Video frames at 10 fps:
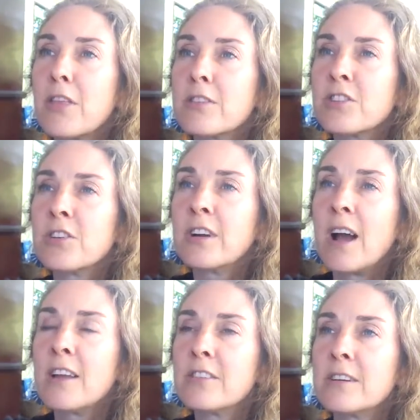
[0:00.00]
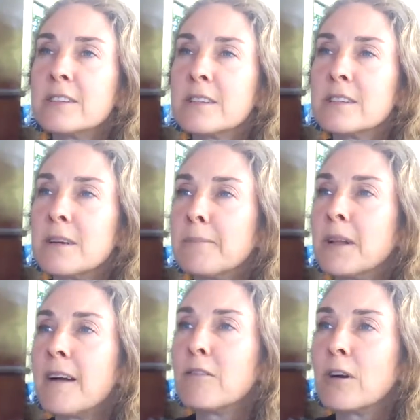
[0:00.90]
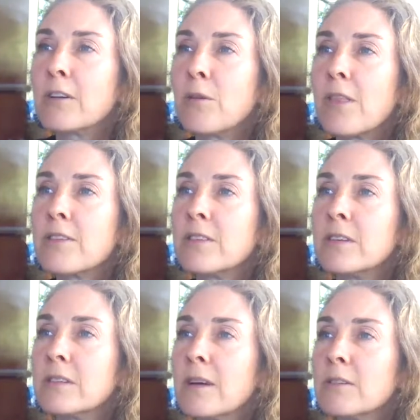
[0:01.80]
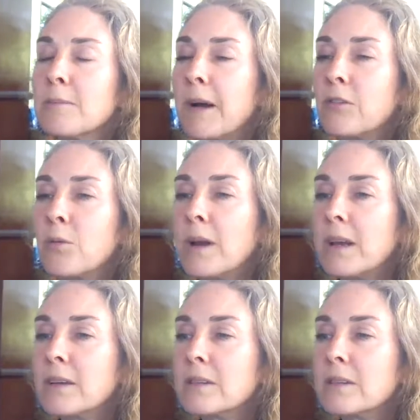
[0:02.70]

The Sri Yantra is a symbol I've worked with since I was about 20.